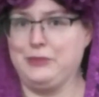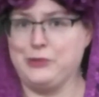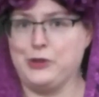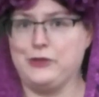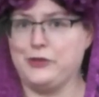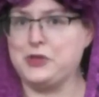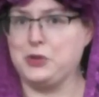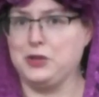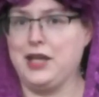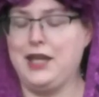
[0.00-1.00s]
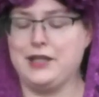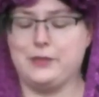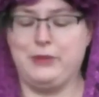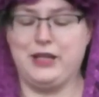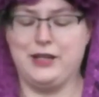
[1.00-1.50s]
important for soul cakes
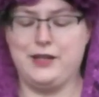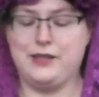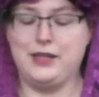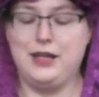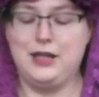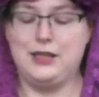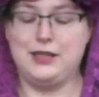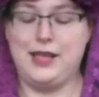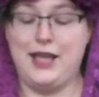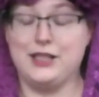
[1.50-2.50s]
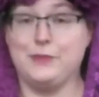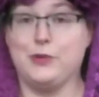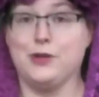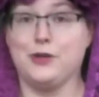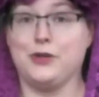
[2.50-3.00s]
because this has
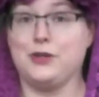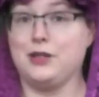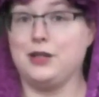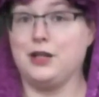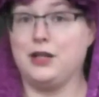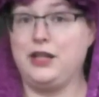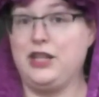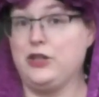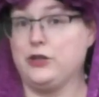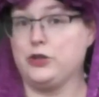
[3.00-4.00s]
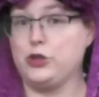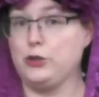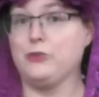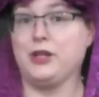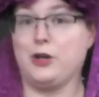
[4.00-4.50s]
both either
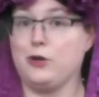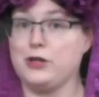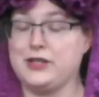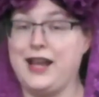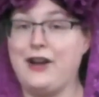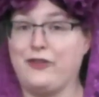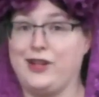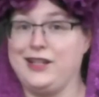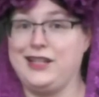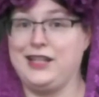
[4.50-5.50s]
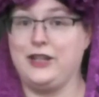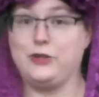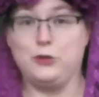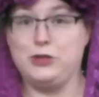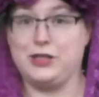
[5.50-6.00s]
turmeric or saffron in it
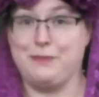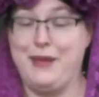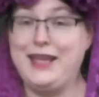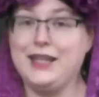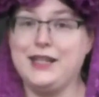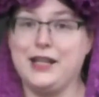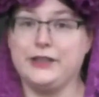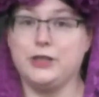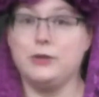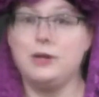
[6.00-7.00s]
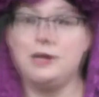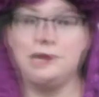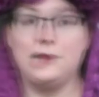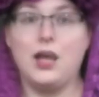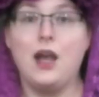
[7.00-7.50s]
to just make it yellow,
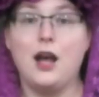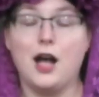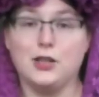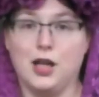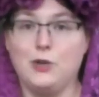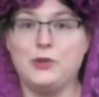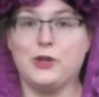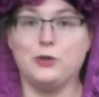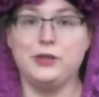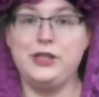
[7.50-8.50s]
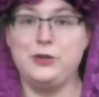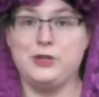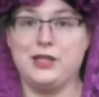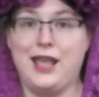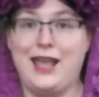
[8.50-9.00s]
along with only
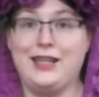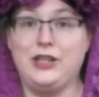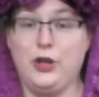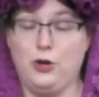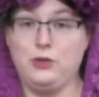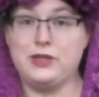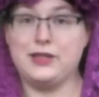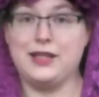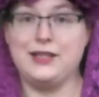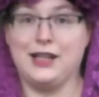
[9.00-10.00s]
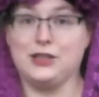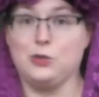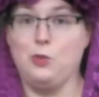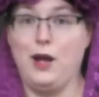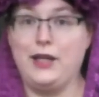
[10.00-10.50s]
using egg yolks and not the
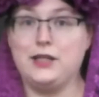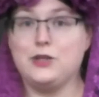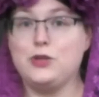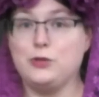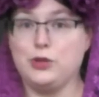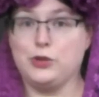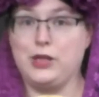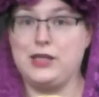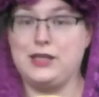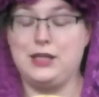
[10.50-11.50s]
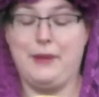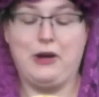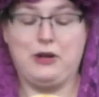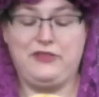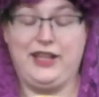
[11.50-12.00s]
white to increase the
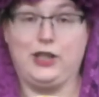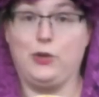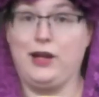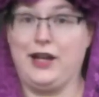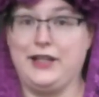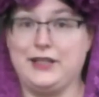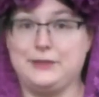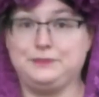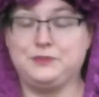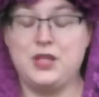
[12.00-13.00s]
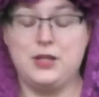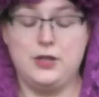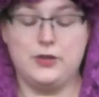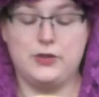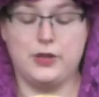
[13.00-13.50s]
amount of yellow on it.
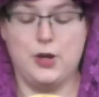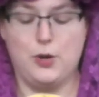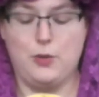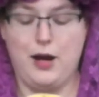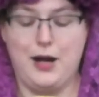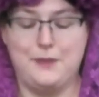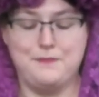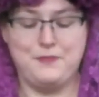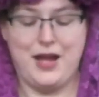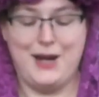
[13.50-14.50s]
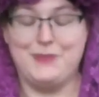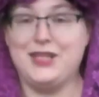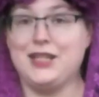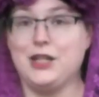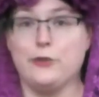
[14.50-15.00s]
So I'm
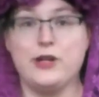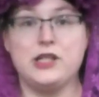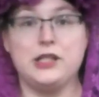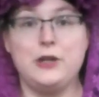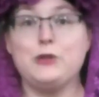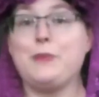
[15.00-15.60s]
thinking originally it was